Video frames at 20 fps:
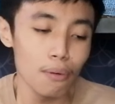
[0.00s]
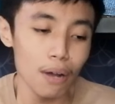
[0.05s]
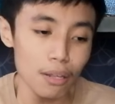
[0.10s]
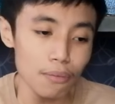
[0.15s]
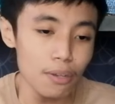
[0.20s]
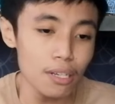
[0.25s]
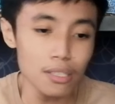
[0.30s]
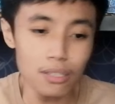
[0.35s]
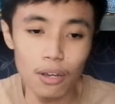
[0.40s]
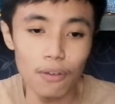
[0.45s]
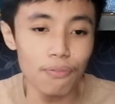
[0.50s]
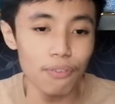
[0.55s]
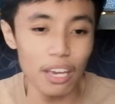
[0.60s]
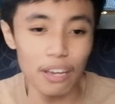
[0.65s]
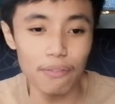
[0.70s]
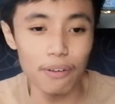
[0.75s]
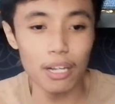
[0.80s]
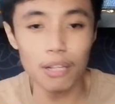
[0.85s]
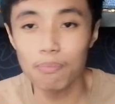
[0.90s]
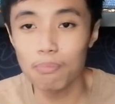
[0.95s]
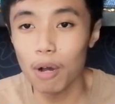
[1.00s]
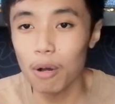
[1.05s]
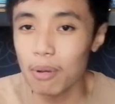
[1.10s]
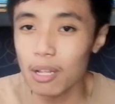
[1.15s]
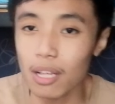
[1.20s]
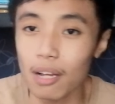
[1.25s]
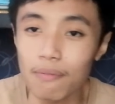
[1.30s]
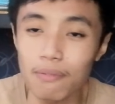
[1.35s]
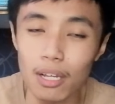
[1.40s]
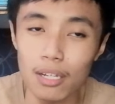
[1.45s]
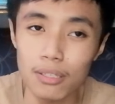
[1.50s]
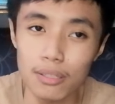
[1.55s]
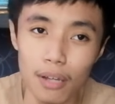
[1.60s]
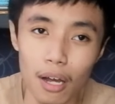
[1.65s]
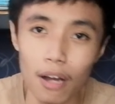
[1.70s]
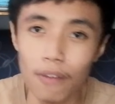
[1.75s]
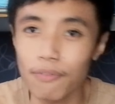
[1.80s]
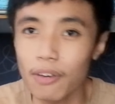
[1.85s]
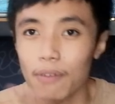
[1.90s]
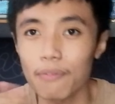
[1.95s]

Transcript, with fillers: What was your favorite moment of the song?